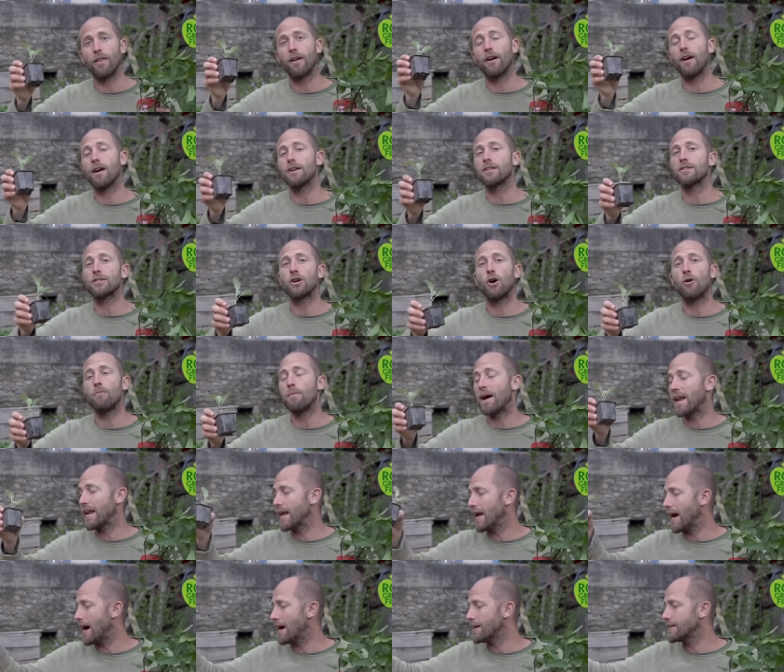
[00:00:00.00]
There are so
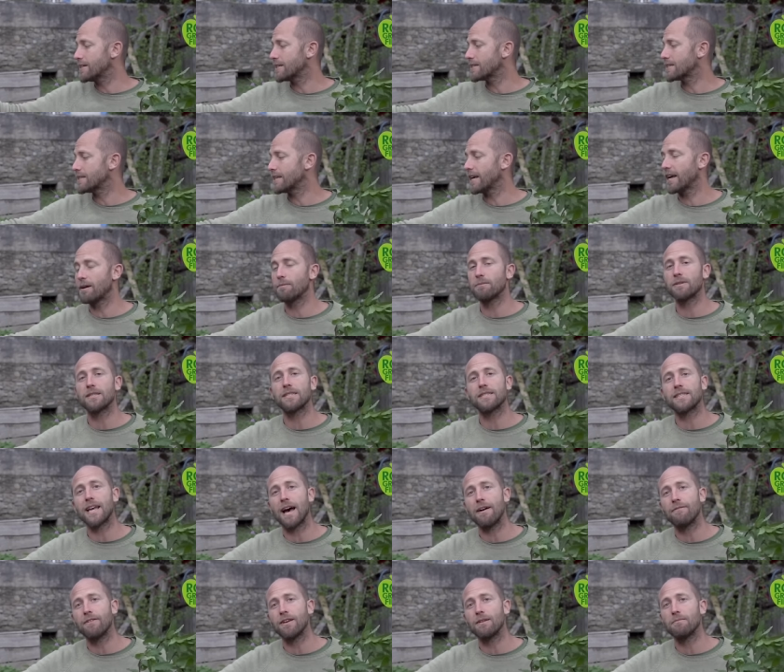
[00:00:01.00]
many, I just named
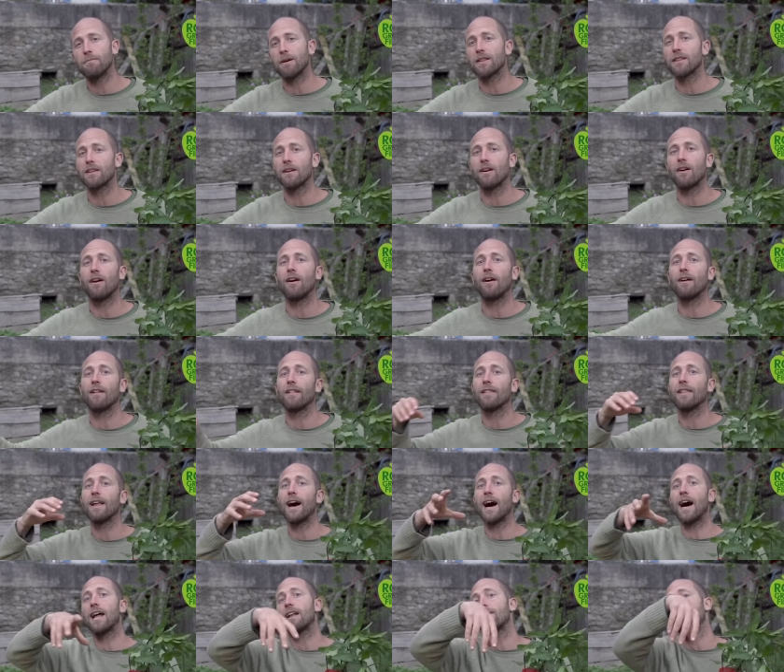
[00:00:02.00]
seven, but there are a
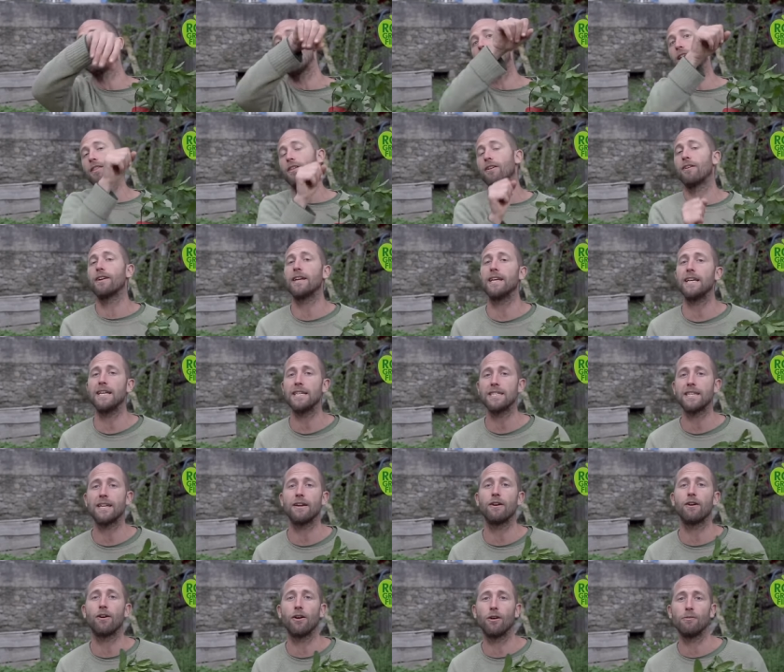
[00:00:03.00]
lot of other
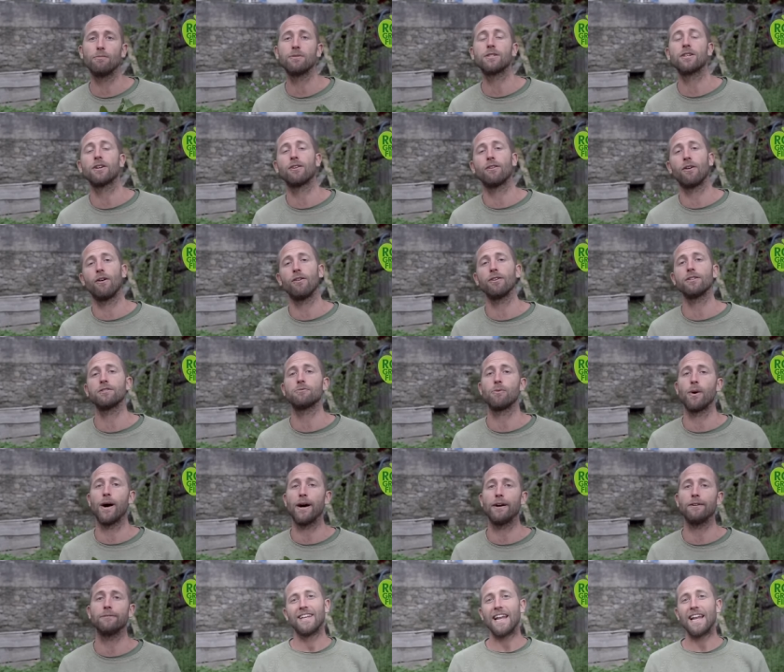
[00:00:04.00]
easy herbs to grow as well.